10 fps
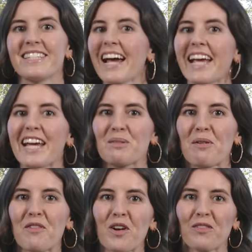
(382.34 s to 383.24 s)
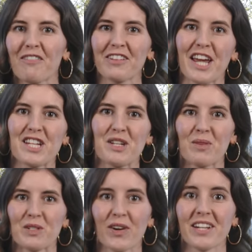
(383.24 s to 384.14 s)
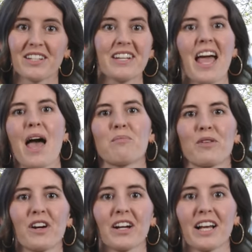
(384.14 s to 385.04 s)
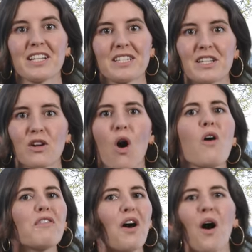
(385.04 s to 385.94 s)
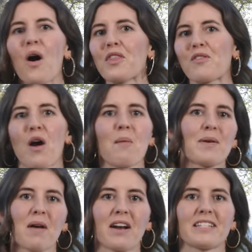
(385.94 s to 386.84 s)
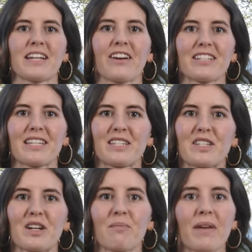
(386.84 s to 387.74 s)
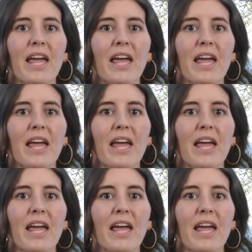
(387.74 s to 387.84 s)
Decades before Revelation was written, Emperor Augustus overhauled the Roman monetary system.